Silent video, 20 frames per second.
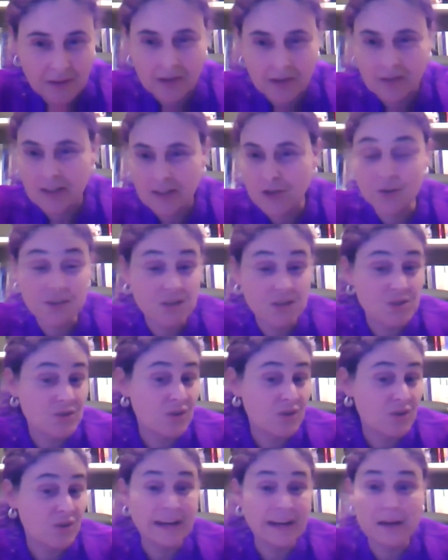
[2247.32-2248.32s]
The
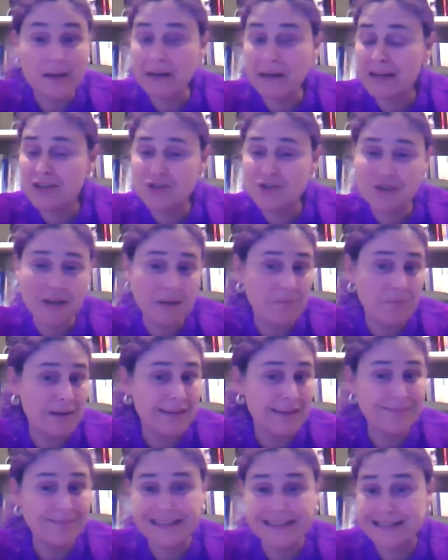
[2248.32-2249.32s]
traditional naming and
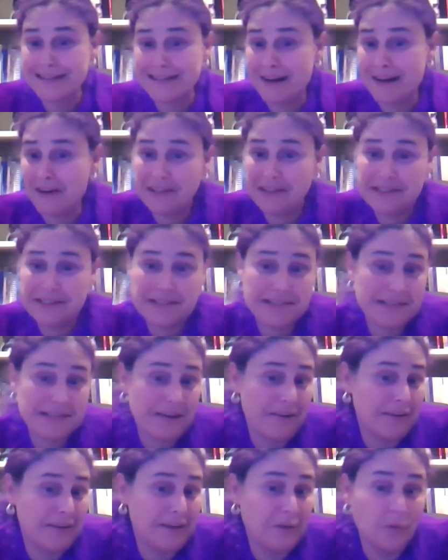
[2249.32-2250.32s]
shaming is not
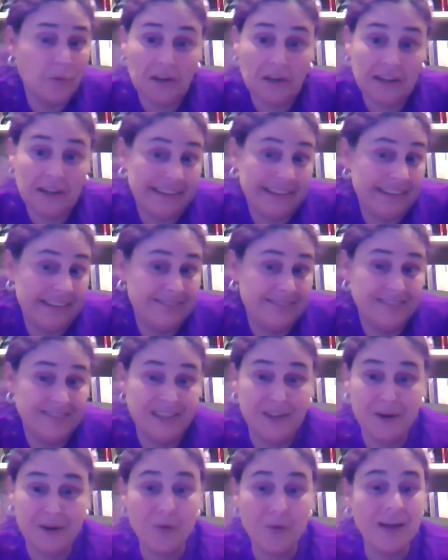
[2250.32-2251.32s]
necessarily working.
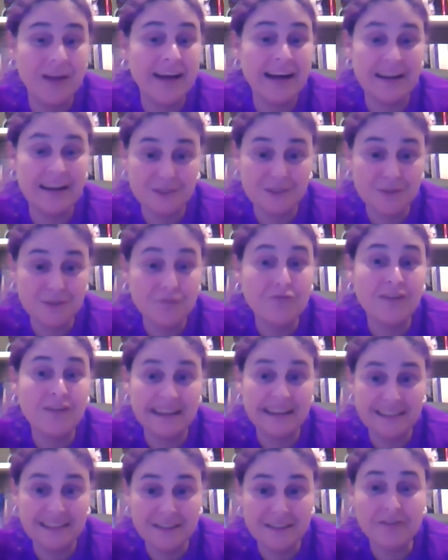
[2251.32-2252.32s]
You know, we have to
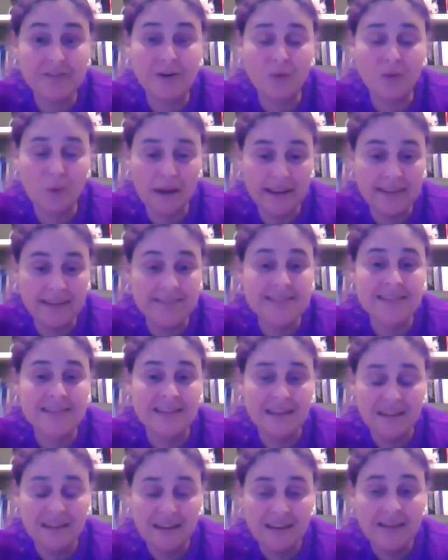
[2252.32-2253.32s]
find different ways
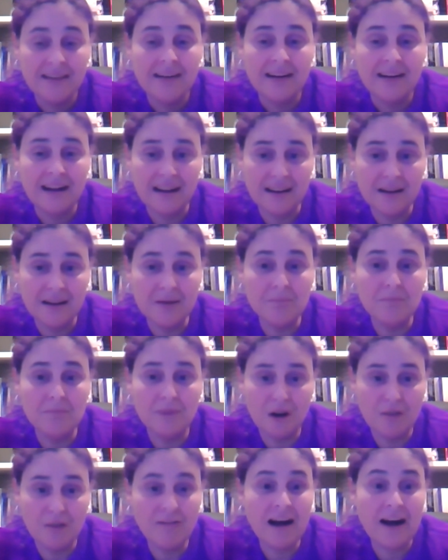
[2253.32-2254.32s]

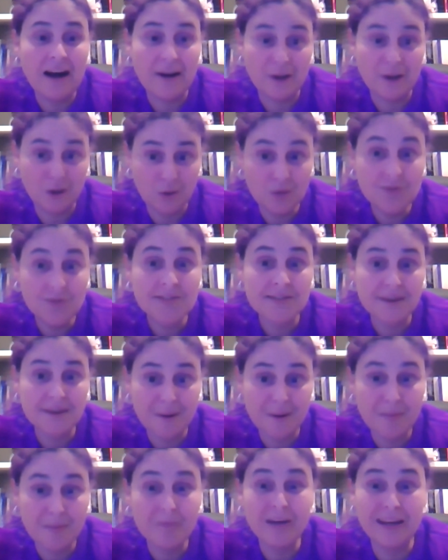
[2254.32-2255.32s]
of how to use
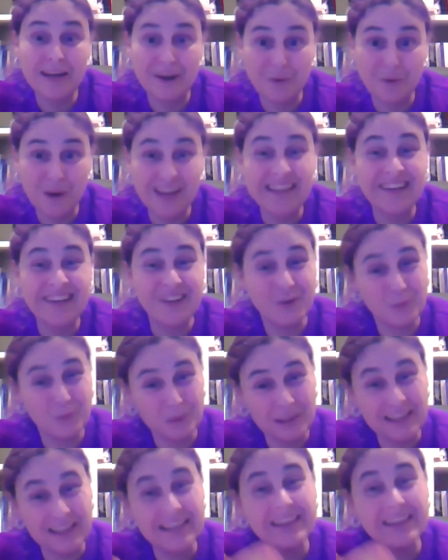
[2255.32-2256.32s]
them in a way that they're
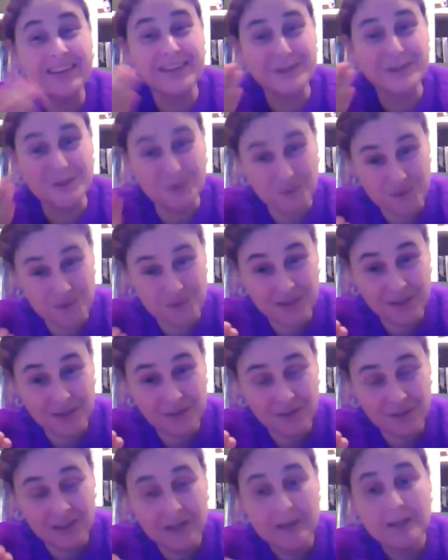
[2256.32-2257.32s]
really
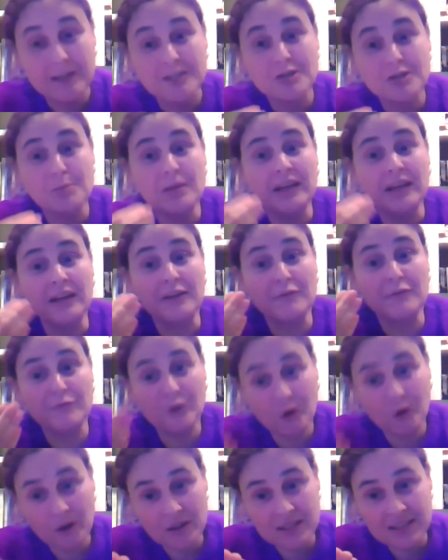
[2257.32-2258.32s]
conducive to being
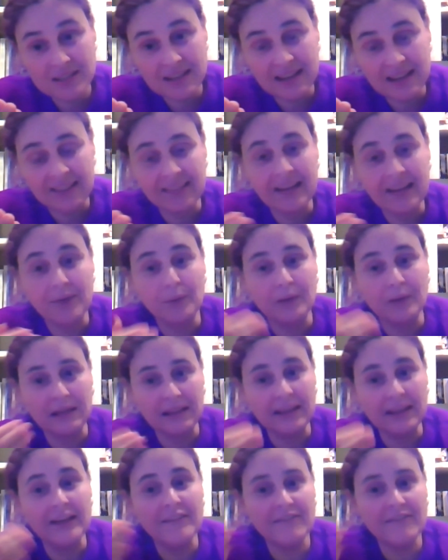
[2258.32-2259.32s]
enforced and that
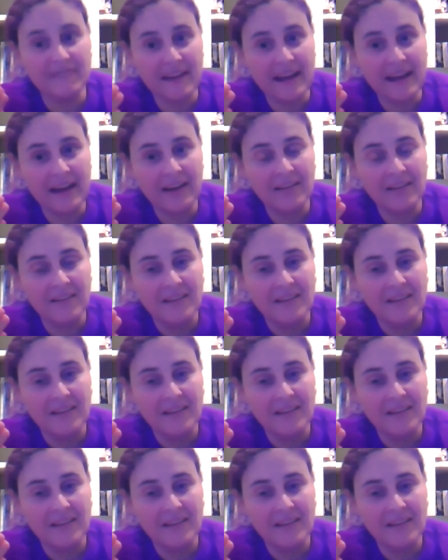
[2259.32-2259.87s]
really affect